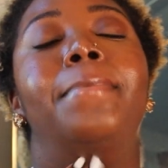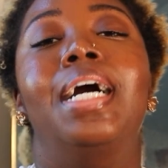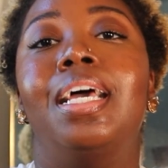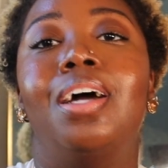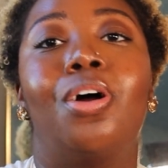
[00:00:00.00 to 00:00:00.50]

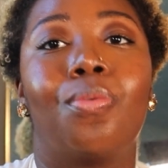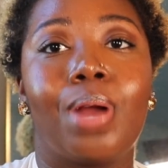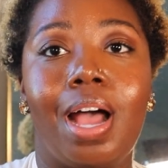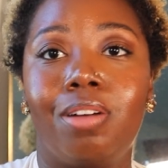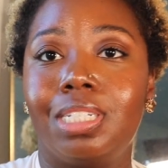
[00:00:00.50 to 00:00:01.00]
But a
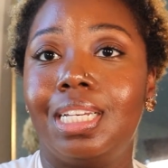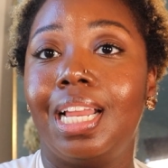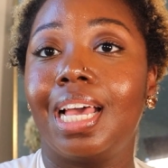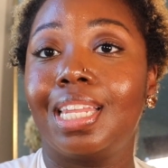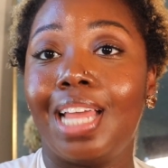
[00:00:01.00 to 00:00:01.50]
rounded
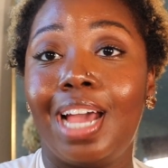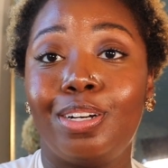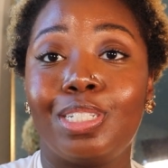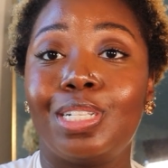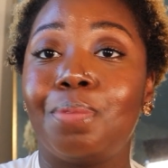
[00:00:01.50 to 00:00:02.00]
neckline
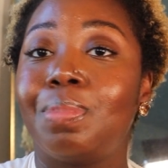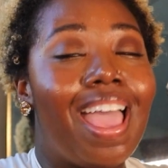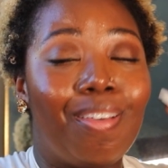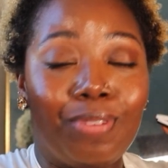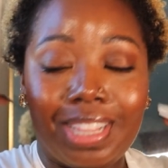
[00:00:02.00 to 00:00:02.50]
or something.
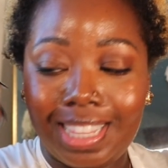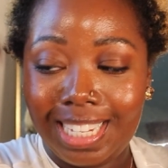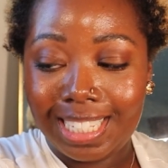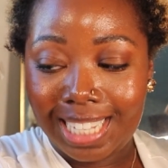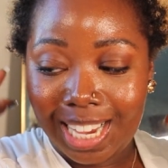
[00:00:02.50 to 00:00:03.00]
And with
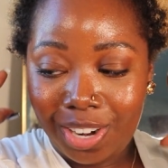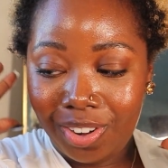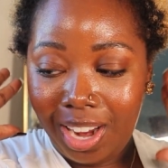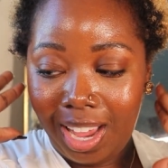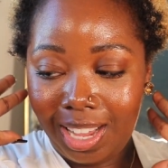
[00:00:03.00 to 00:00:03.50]
these
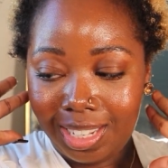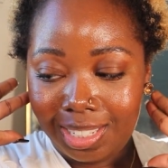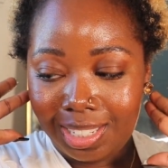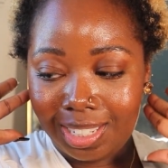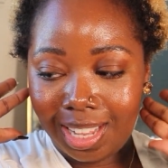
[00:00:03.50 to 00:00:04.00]

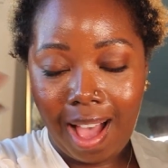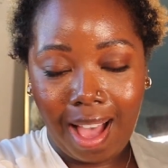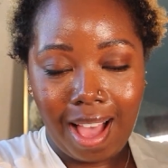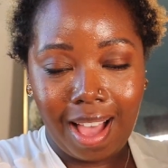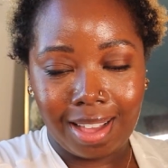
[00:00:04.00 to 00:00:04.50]
earrings,
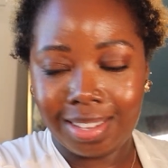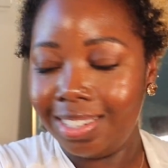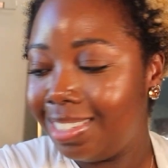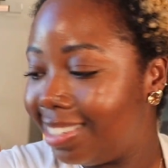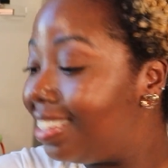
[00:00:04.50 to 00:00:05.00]

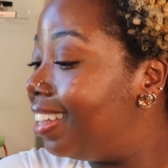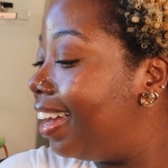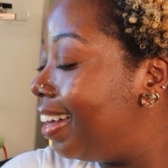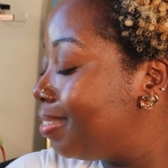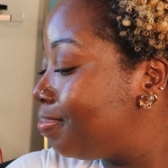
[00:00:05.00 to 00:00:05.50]

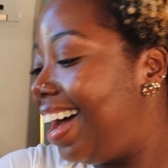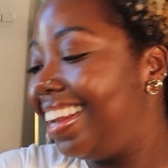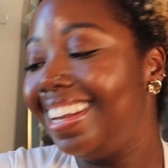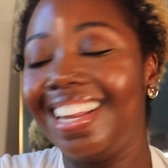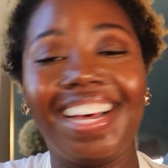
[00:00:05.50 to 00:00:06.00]
yeah, I
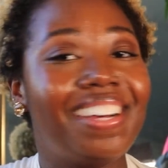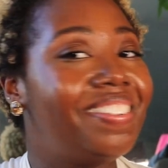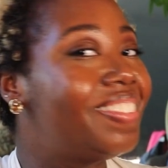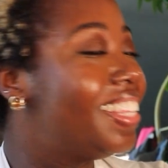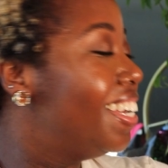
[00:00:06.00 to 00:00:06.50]
love
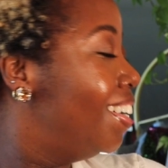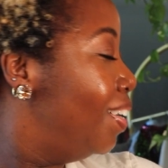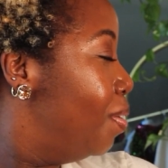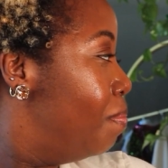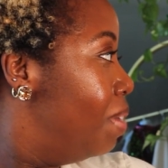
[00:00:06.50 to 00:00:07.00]

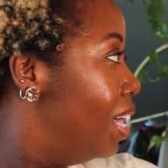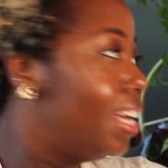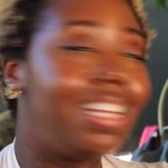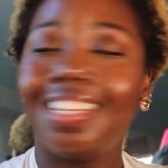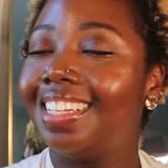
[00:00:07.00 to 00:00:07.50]
them.
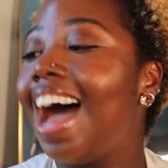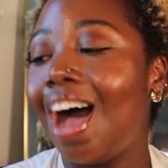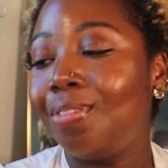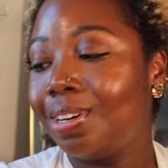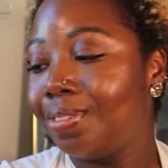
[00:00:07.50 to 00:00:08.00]
I
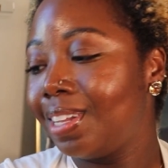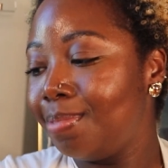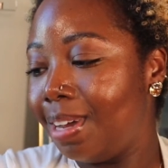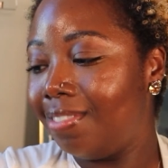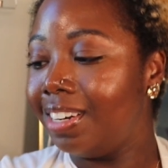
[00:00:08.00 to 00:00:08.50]
want to wear
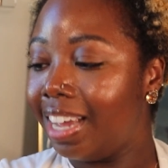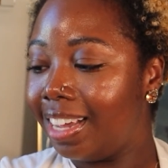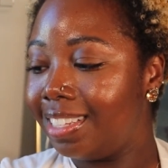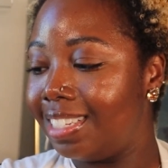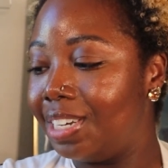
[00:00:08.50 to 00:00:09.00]
them every
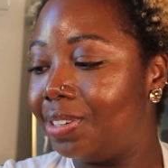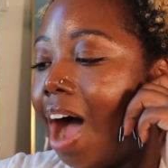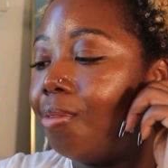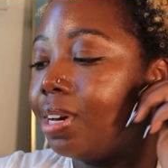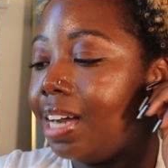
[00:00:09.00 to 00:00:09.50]
day. Secret.
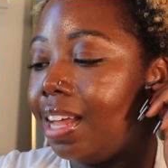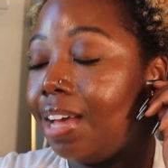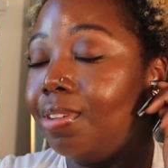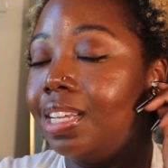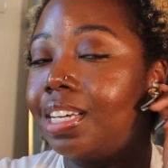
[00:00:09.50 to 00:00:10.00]
I wonder how
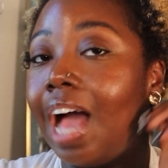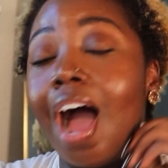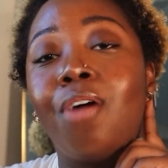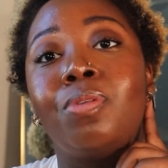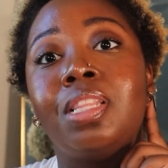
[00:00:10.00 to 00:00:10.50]
that would look.
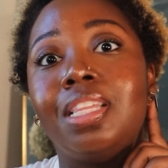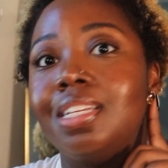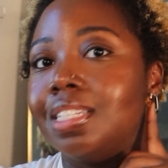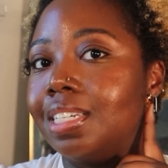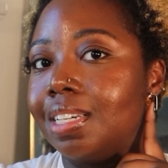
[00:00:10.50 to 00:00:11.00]
How would
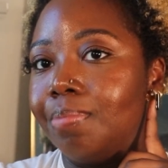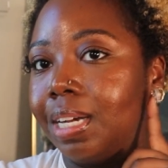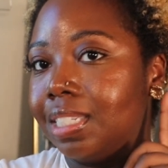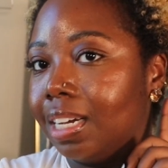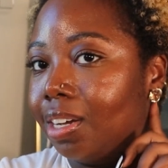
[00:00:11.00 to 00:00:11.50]
these look in my
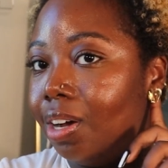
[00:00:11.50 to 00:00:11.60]
second